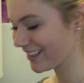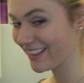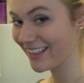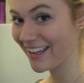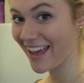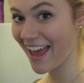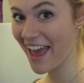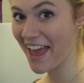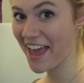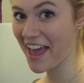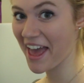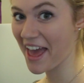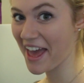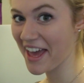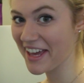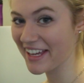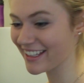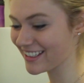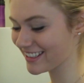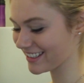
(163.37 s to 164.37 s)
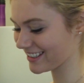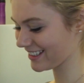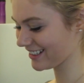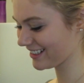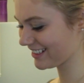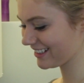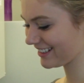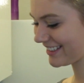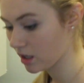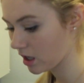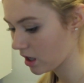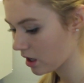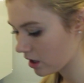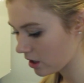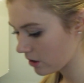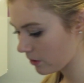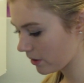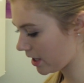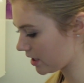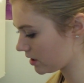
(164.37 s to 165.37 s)
Yay, eggs!
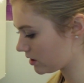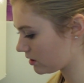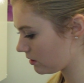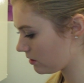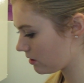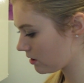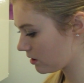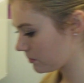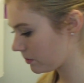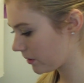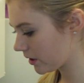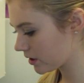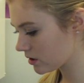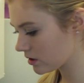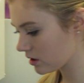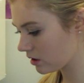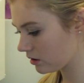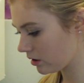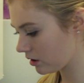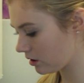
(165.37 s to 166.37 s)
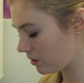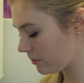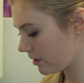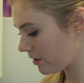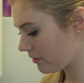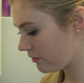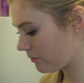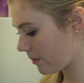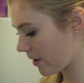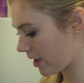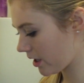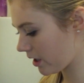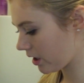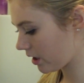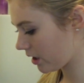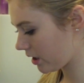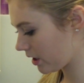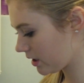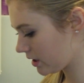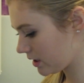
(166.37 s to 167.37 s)
Okay, so you're gonna put just a little bit of
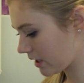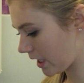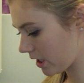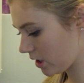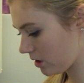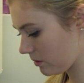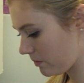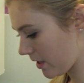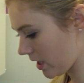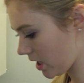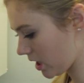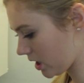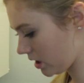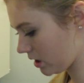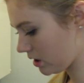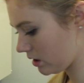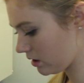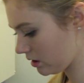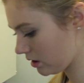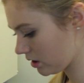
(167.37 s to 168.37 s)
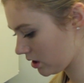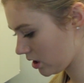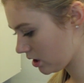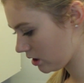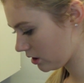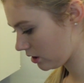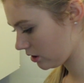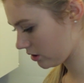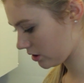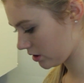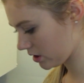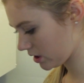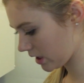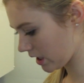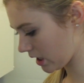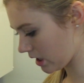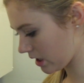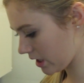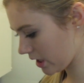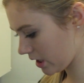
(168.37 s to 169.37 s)
butter inside your pan, your
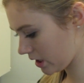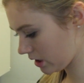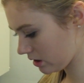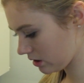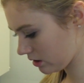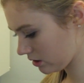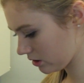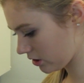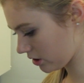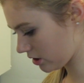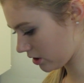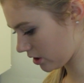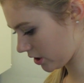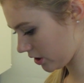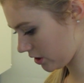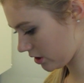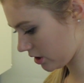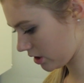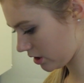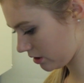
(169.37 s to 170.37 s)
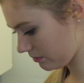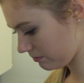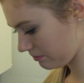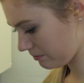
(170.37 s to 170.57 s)
skillet, turn on your